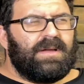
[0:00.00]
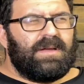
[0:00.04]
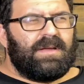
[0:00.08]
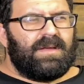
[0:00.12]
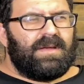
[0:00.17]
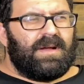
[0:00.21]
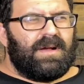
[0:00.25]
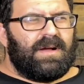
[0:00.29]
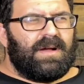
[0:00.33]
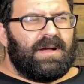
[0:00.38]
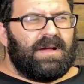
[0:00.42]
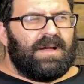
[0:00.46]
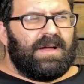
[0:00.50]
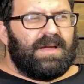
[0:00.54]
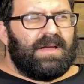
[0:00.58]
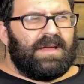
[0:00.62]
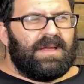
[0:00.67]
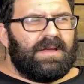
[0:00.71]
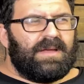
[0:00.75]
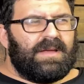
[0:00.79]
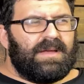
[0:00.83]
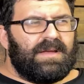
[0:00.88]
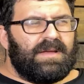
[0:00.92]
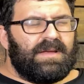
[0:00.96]

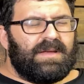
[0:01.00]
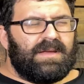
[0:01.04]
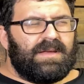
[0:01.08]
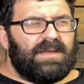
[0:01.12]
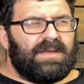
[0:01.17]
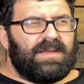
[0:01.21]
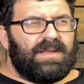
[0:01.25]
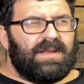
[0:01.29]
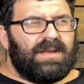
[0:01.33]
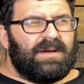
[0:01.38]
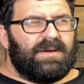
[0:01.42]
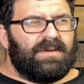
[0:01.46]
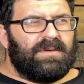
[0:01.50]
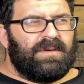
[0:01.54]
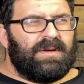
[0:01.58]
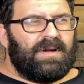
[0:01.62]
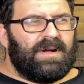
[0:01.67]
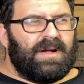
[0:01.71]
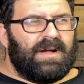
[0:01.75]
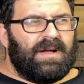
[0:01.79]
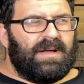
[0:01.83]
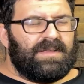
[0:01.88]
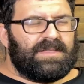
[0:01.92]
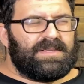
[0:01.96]
uh, you know,
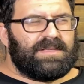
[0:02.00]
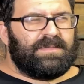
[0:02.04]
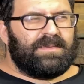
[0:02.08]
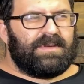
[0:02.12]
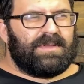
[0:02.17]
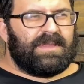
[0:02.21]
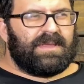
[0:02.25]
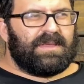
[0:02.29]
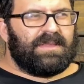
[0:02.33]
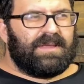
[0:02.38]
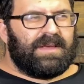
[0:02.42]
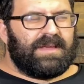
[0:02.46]
ultimately,